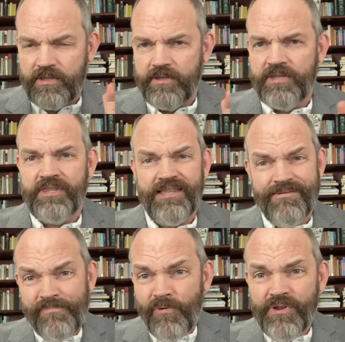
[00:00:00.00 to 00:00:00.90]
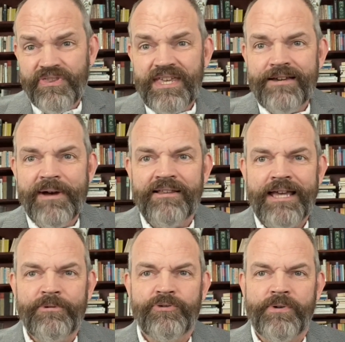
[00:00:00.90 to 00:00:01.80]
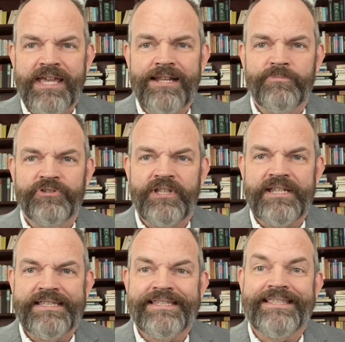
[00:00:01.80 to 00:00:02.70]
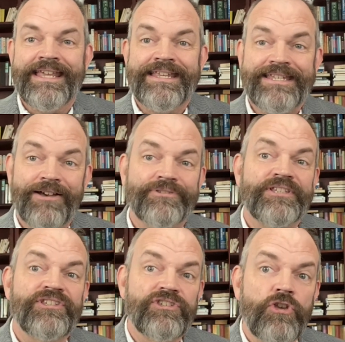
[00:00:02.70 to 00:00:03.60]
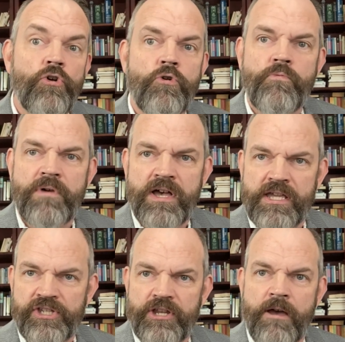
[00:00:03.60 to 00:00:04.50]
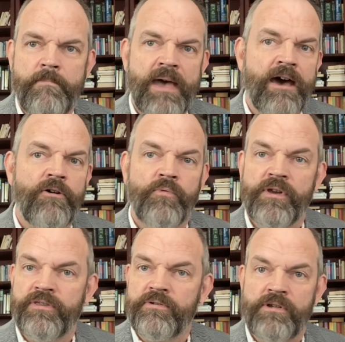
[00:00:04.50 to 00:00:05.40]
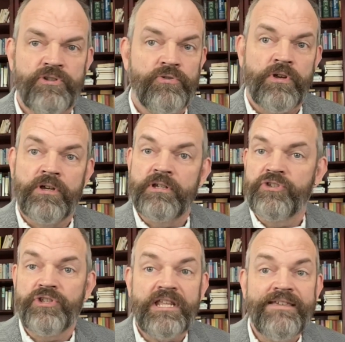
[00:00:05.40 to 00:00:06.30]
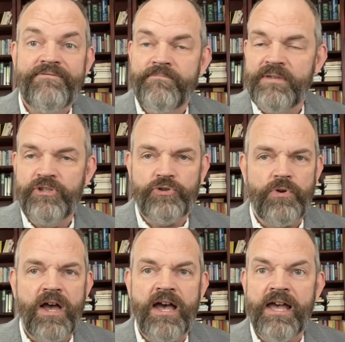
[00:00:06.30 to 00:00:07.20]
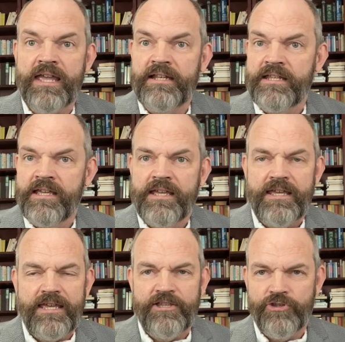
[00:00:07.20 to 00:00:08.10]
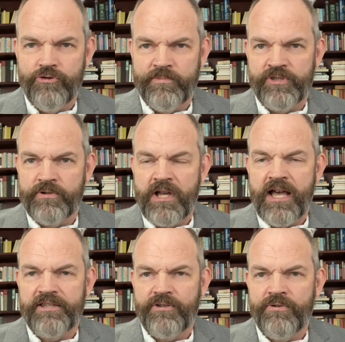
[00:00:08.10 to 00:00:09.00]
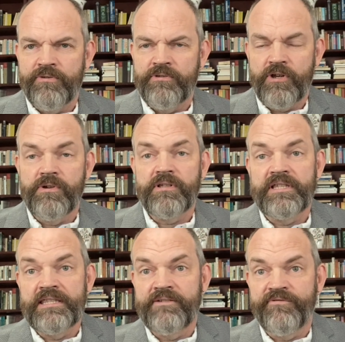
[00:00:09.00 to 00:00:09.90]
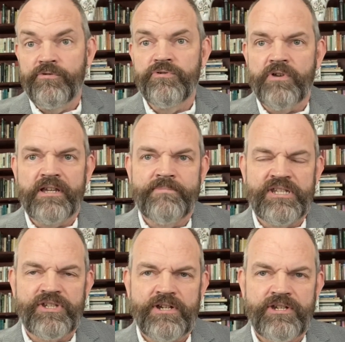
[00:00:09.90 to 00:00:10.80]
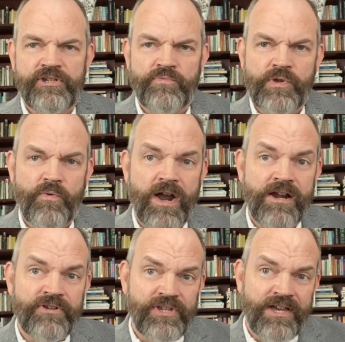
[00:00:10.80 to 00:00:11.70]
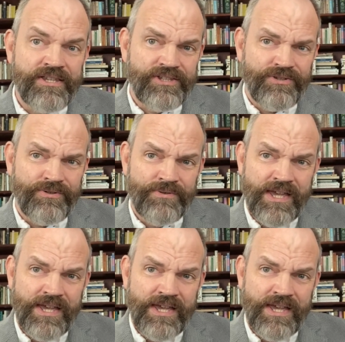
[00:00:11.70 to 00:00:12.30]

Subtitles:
the important thing about laboratory animal studies is that it tells us so much about whether a drug should even be tried in humans or not. So currently the Food and Drug Administration requires us to